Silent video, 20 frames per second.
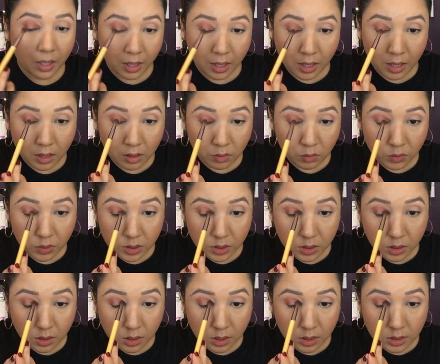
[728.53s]
and
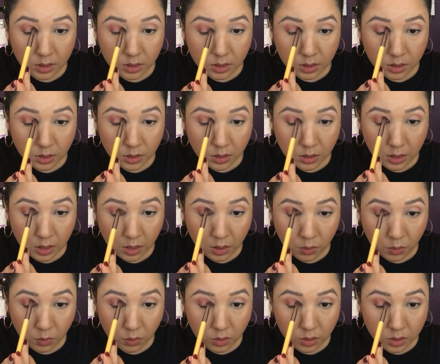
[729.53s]
retouch the
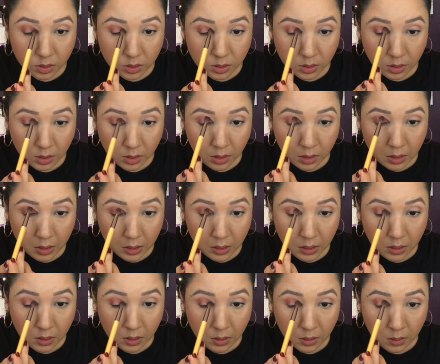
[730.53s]
corners
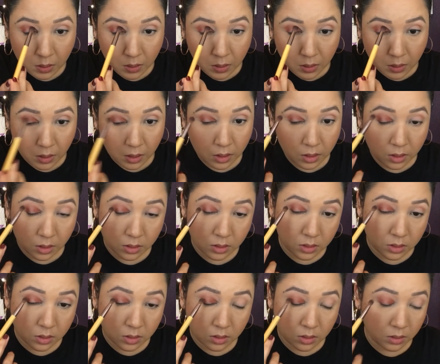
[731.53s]
again like
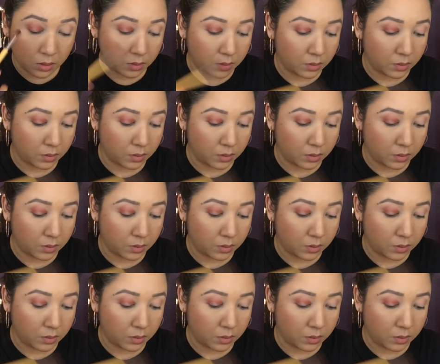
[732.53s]
this.